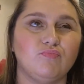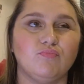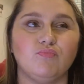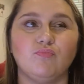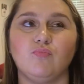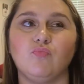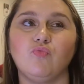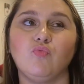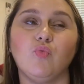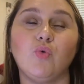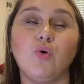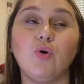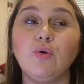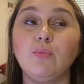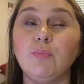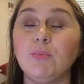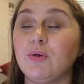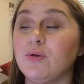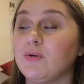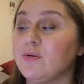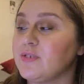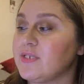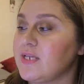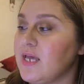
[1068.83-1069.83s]

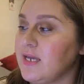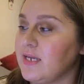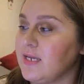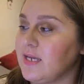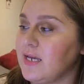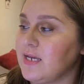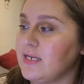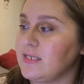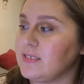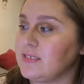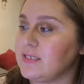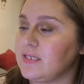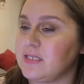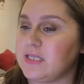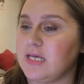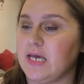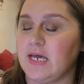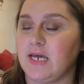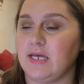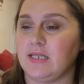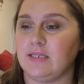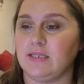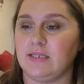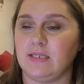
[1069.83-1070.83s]
rumors, I guess,
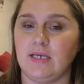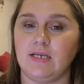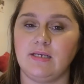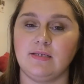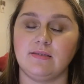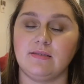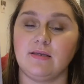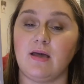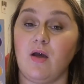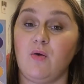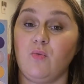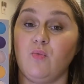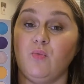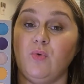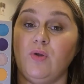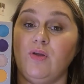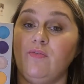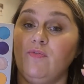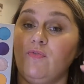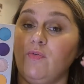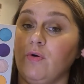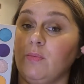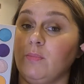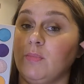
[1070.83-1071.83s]
that things got
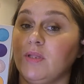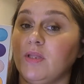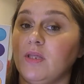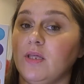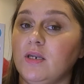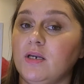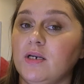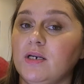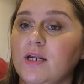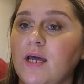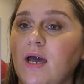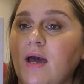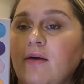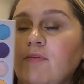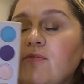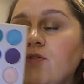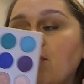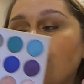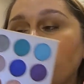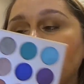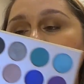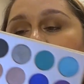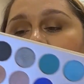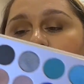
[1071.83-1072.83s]
reformulated
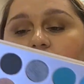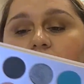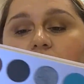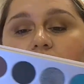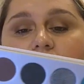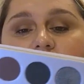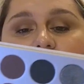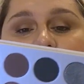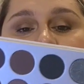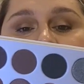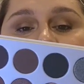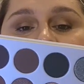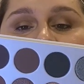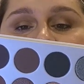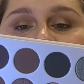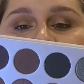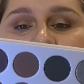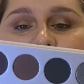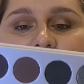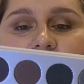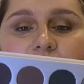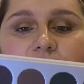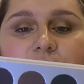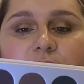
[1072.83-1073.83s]
after the re-release,
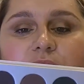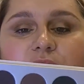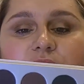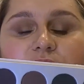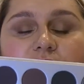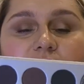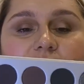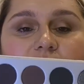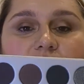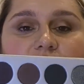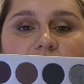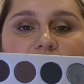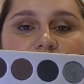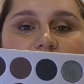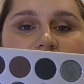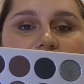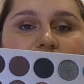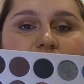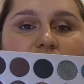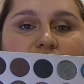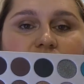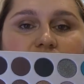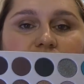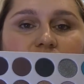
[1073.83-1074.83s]
and
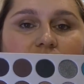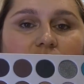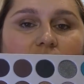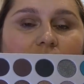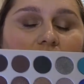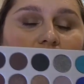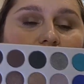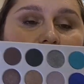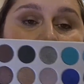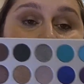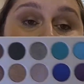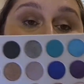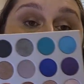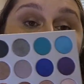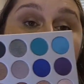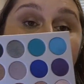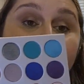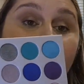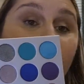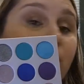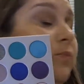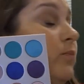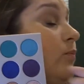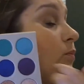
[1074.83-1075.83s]
things,
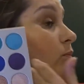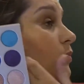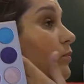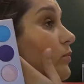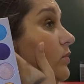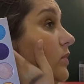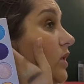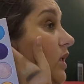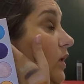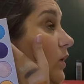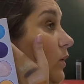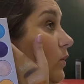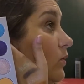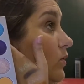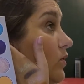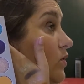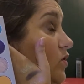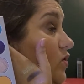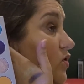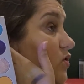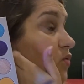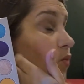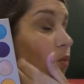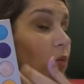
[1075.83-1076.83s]
they don't
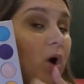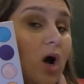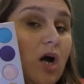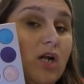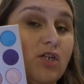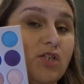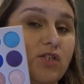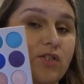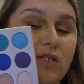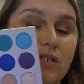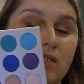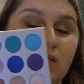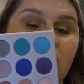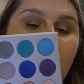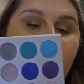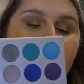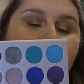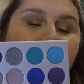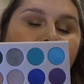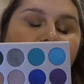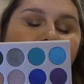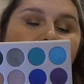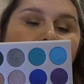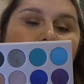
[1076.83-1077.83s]
swatch the same. I
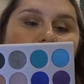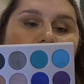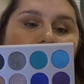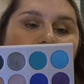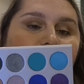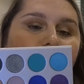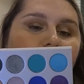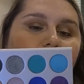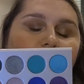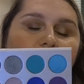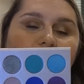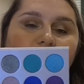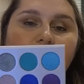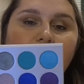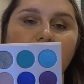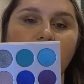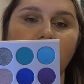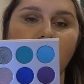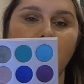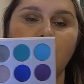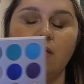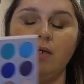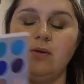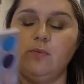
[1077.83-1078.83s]
actually watched a whole
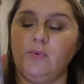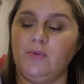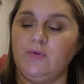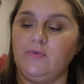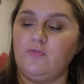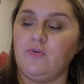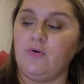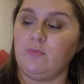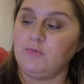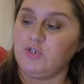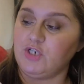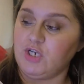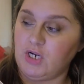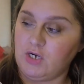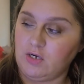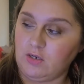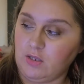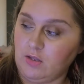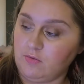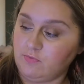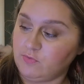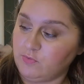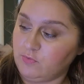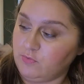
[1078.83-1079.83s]
video on it from Jen
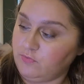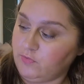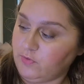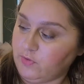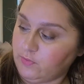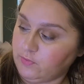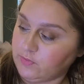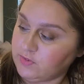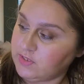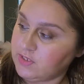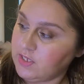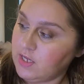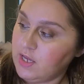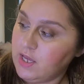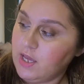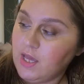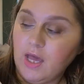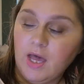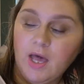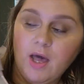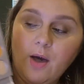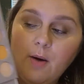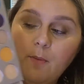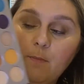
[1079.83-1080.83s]
Loves Reviews.
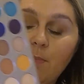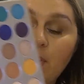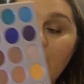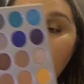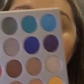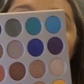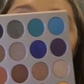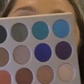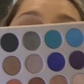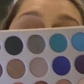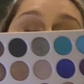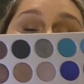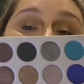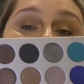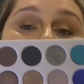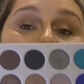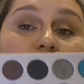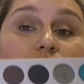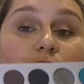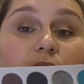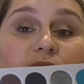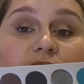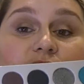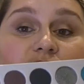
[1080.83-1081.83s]
But I do
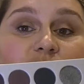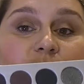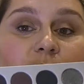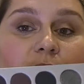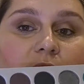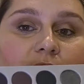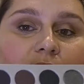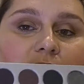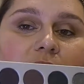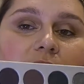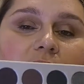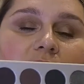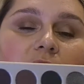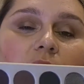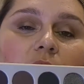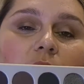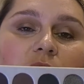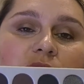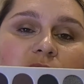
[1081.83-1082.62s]
enjoy this palette, and I always